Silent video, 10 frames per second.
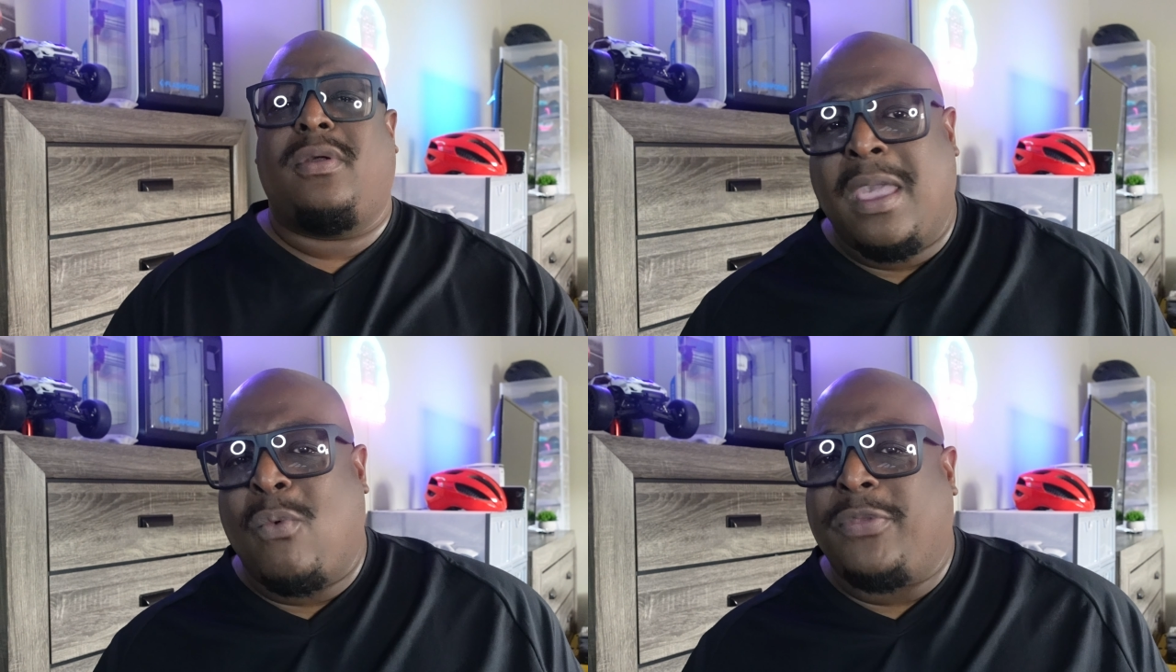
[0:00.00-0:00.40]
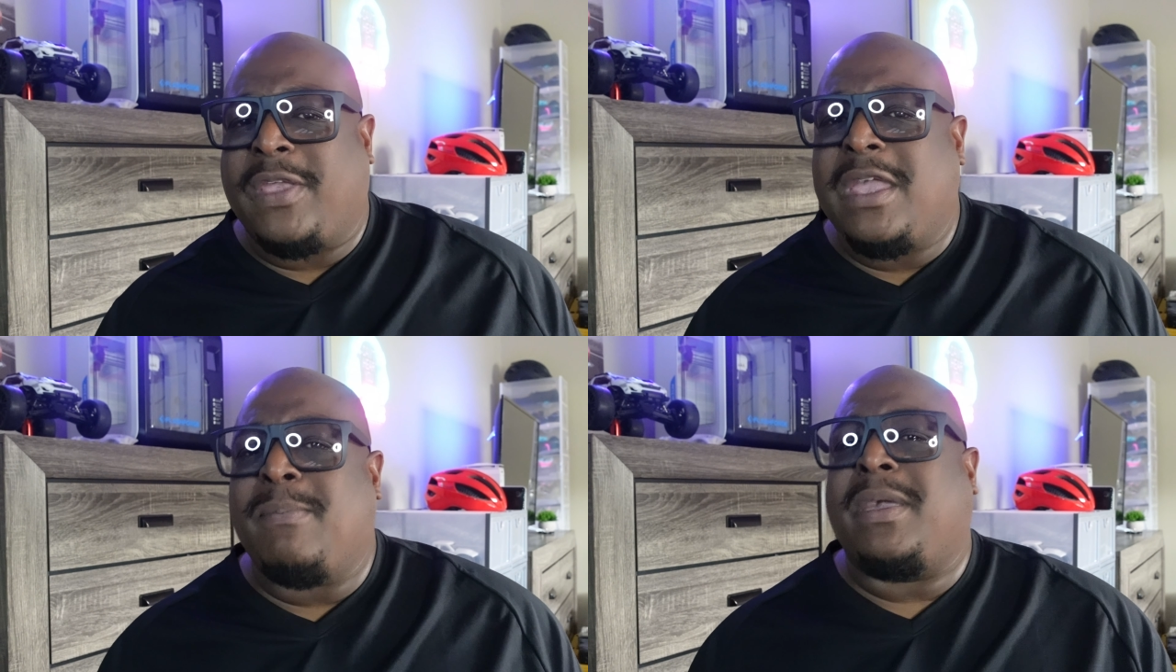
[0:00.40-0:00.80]
And one
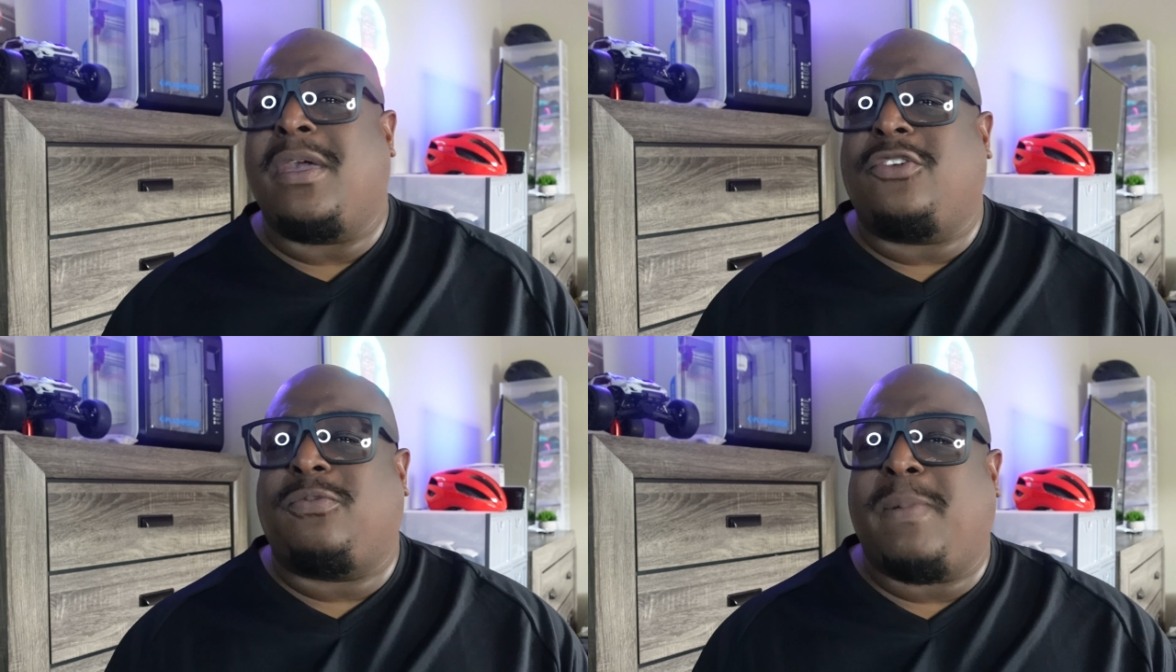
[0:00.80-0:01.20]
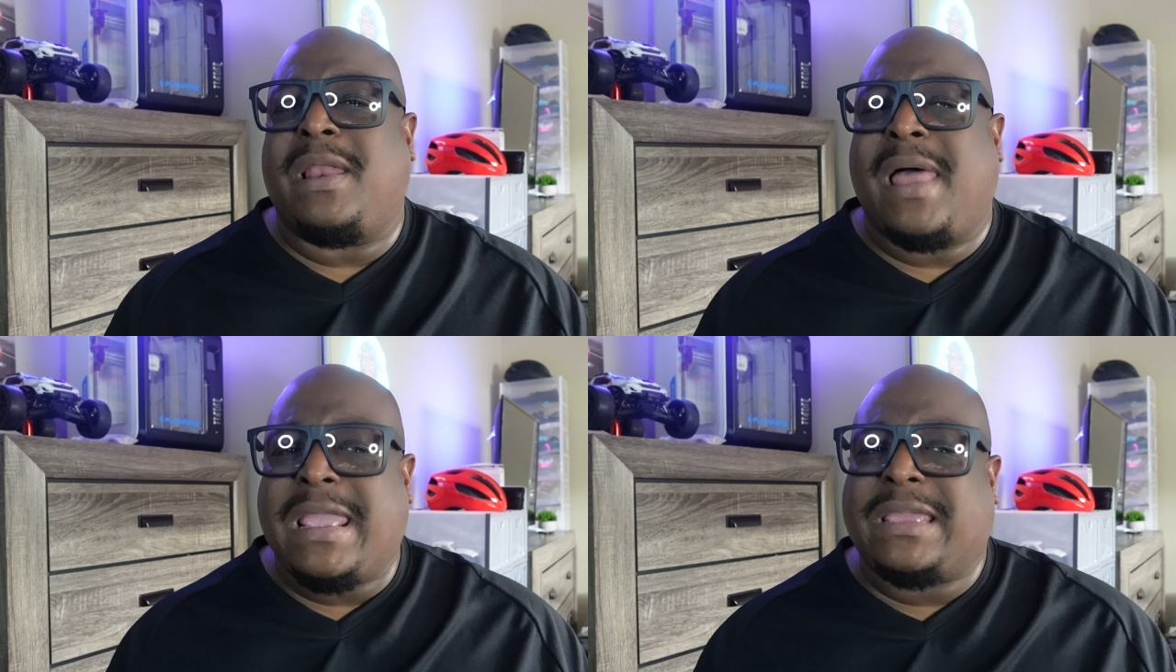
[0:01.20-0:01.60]
thing beginners may
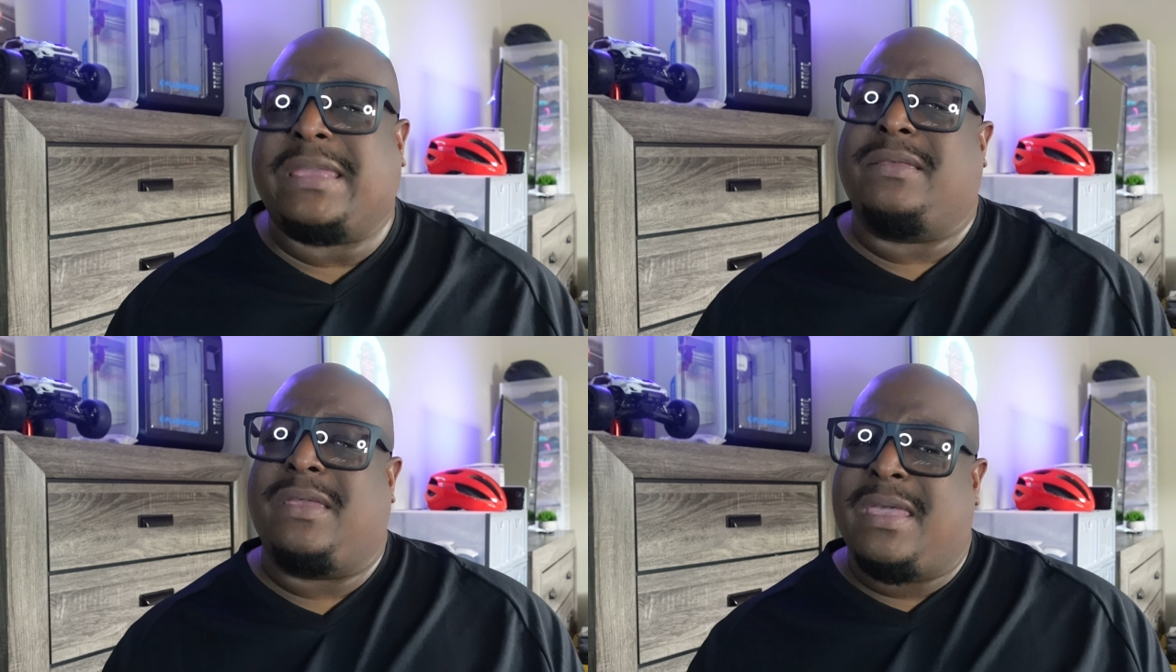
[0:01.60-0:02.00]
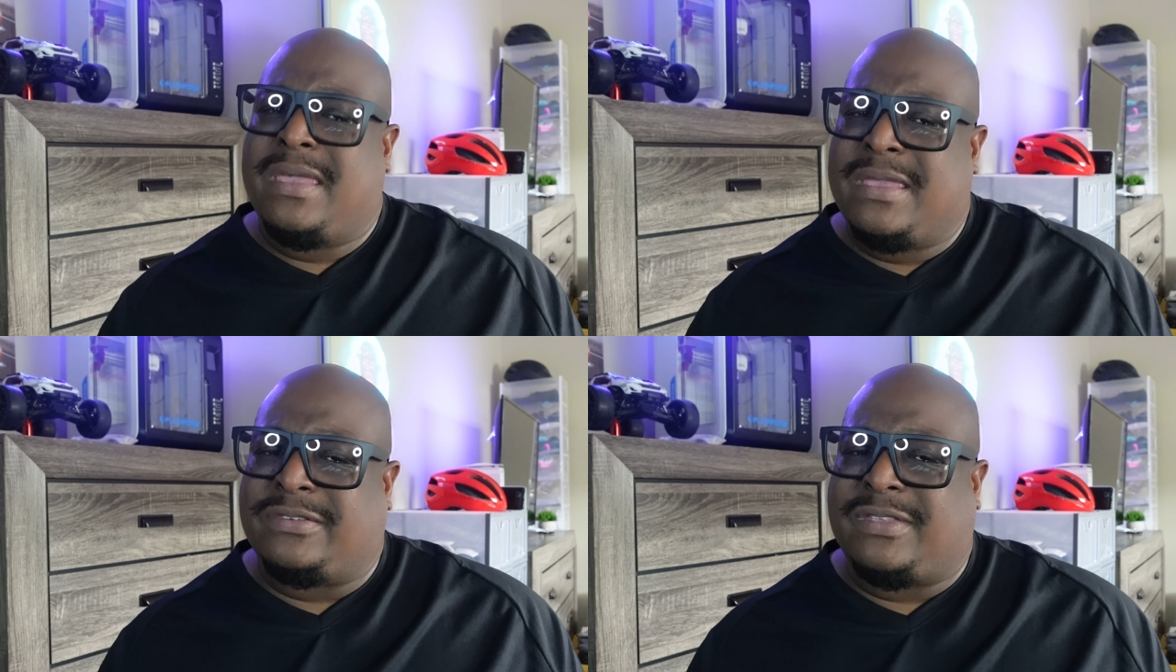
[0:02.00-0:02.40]
like
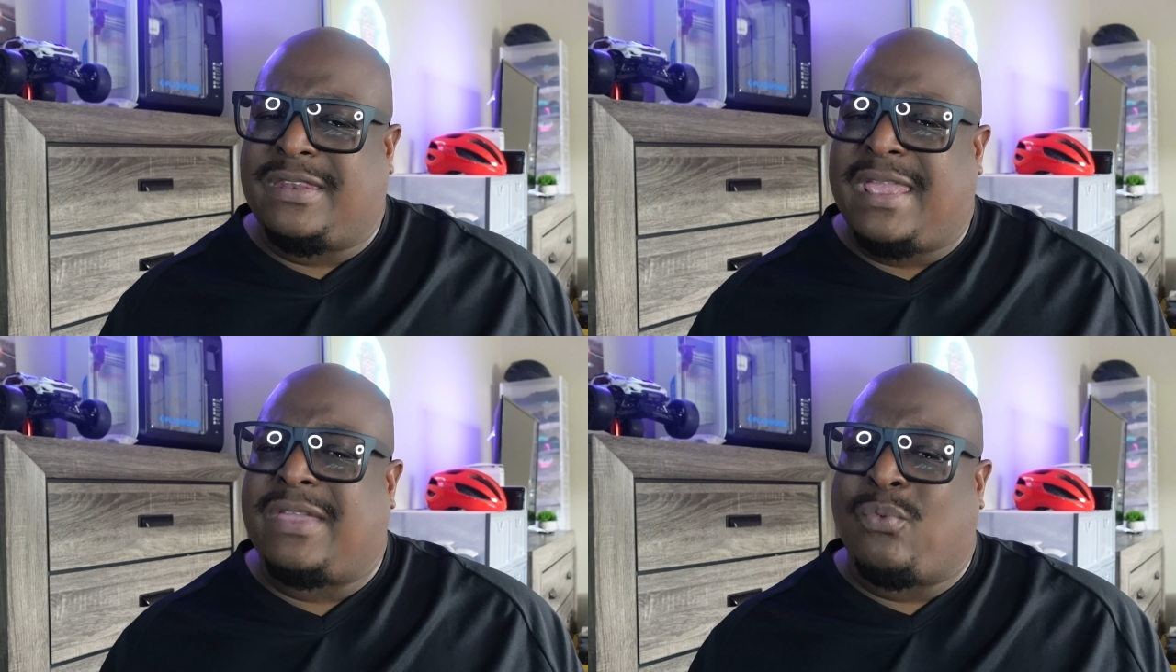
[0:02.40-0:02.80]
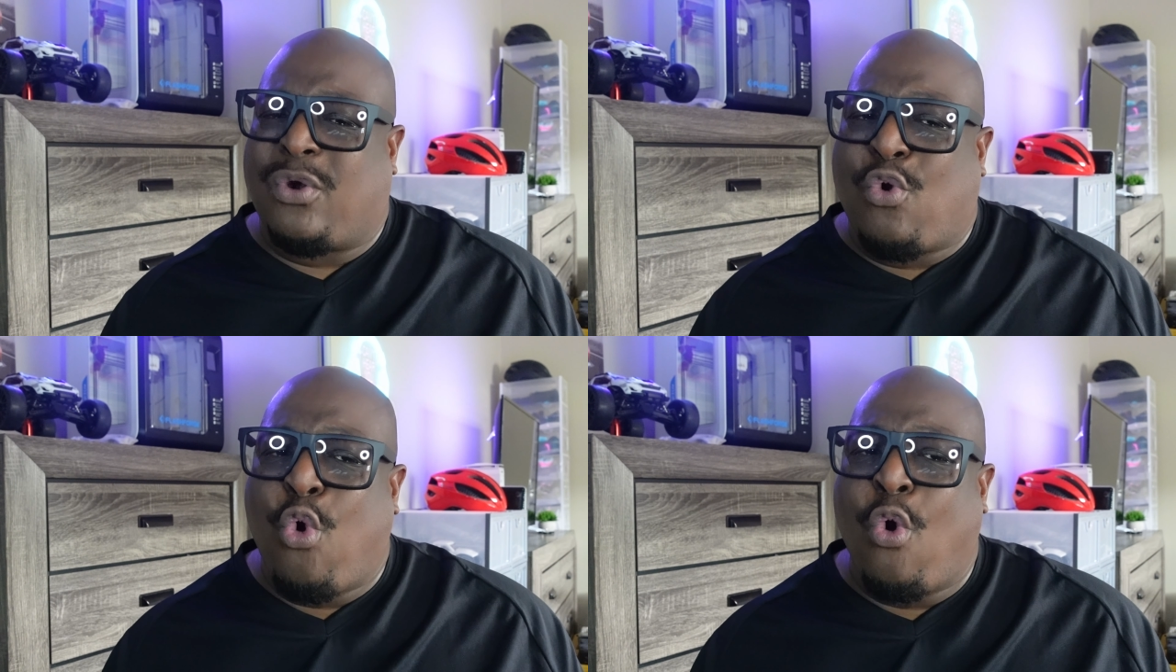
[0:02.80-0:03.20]
is that they can
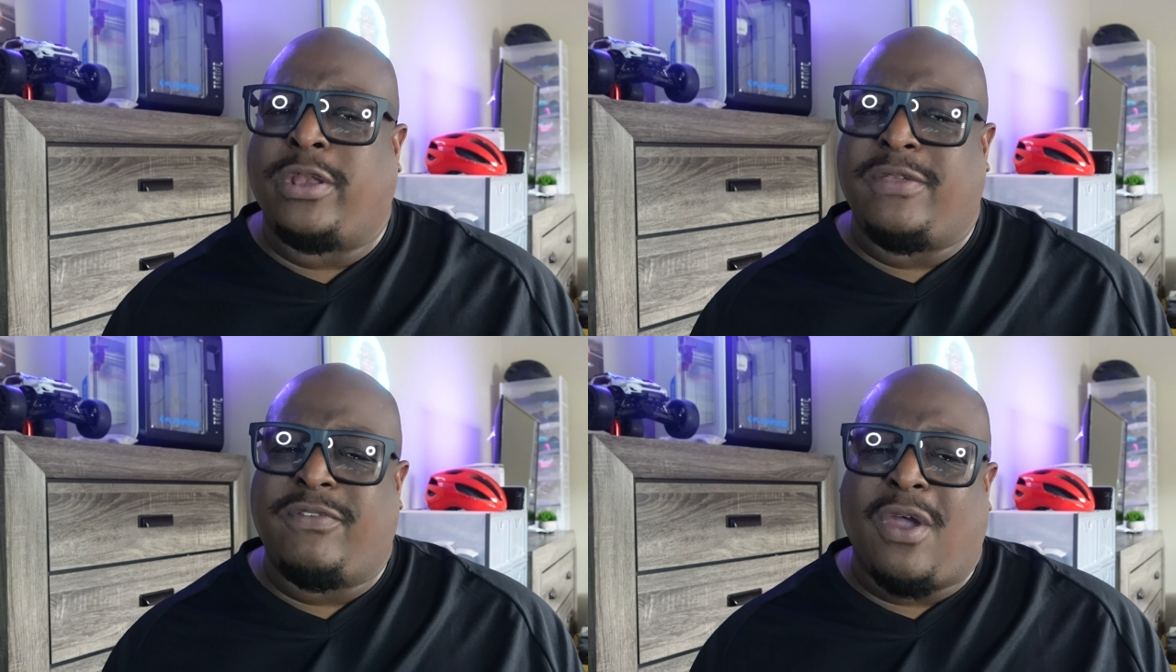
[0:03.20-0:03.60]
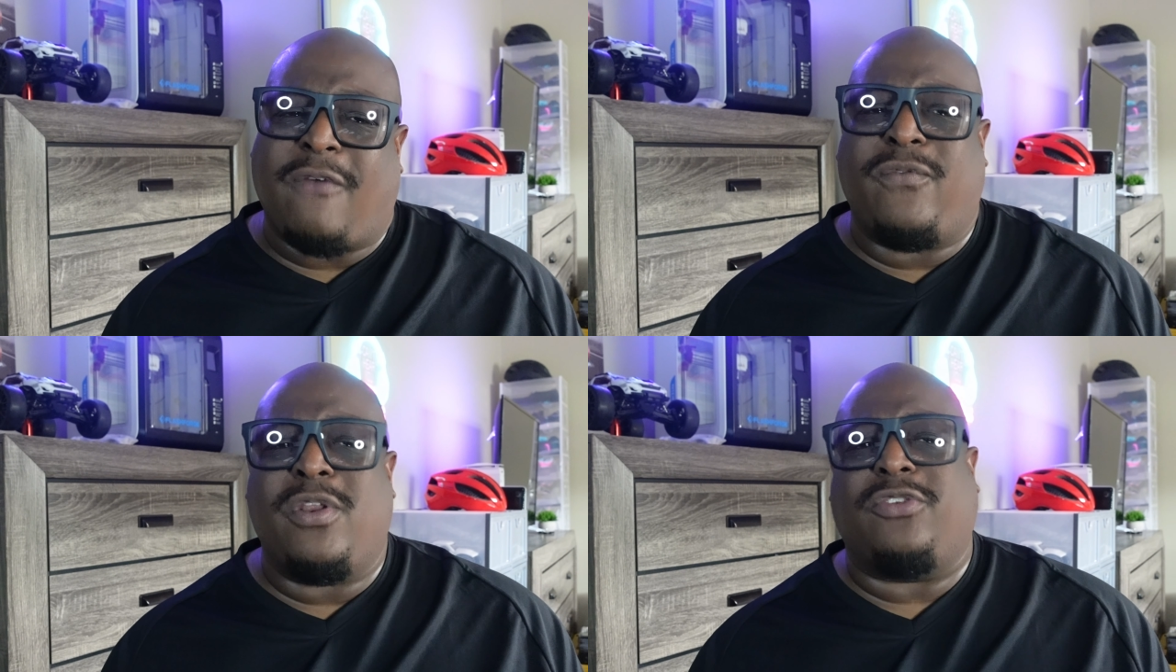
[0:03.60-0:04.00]
record DVR
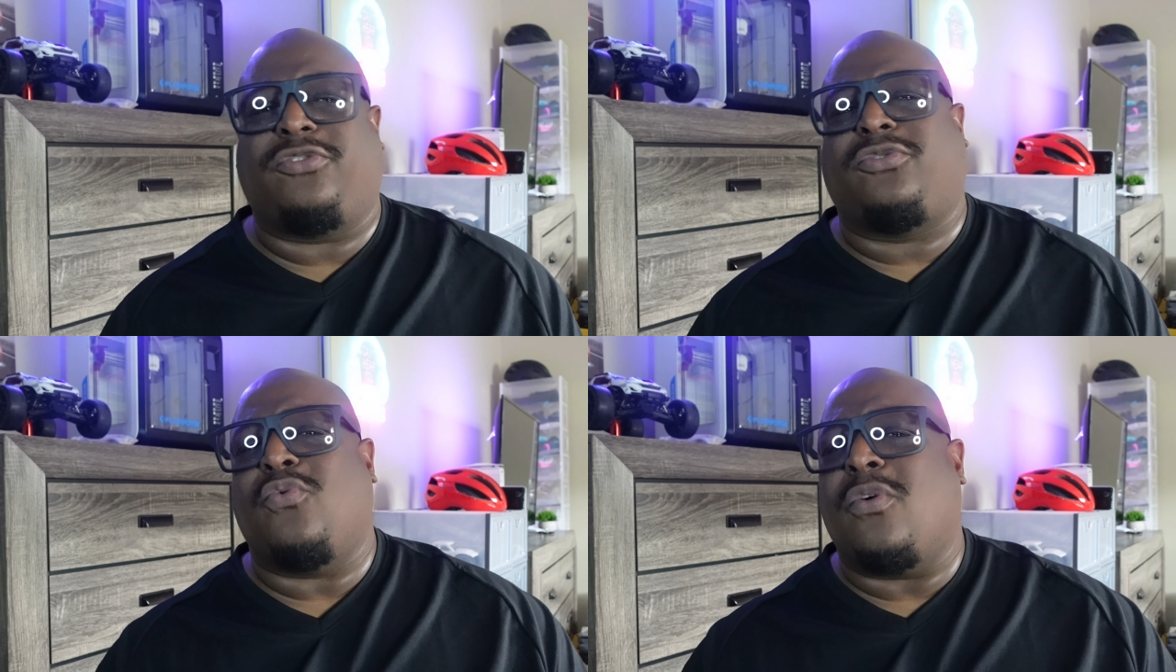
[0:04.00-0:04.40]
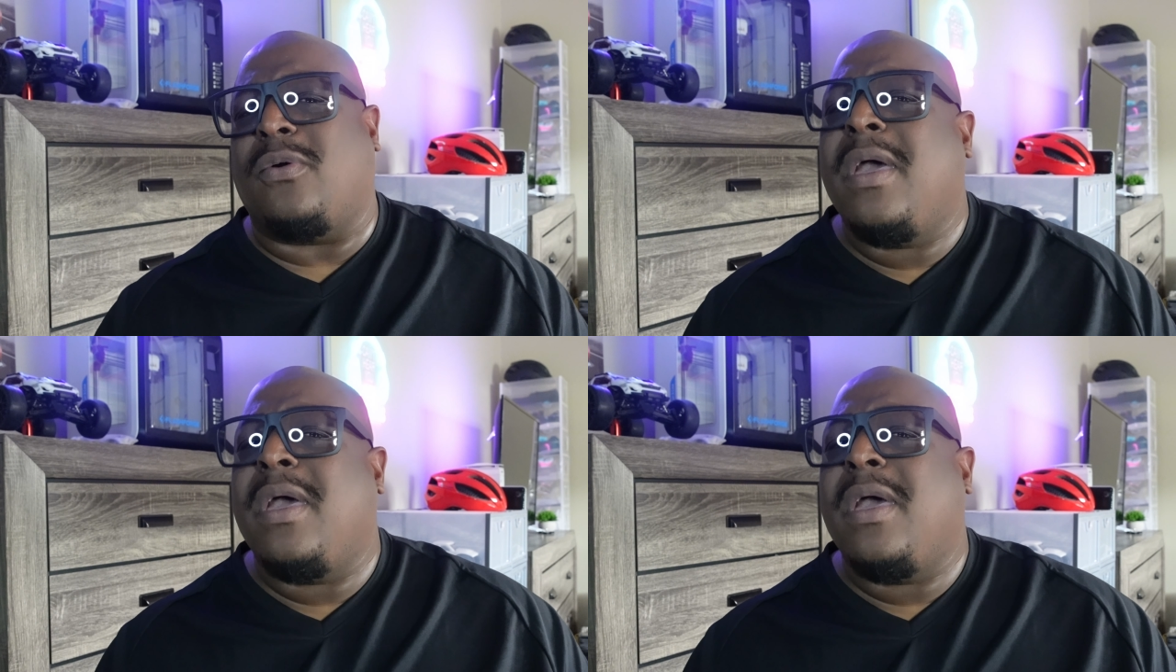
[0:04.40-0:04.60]
footage to a